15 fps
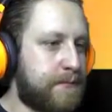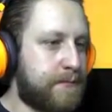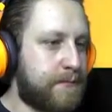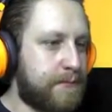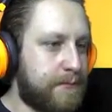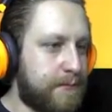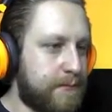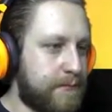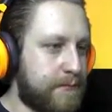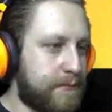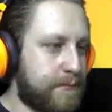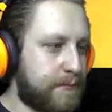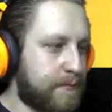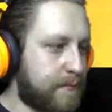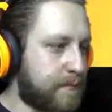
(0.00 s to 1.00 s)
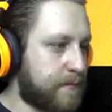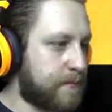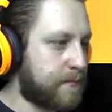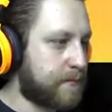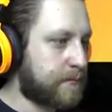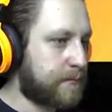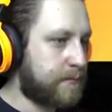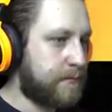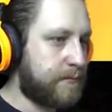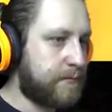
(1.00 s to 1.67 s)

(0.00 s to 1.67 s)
(silence)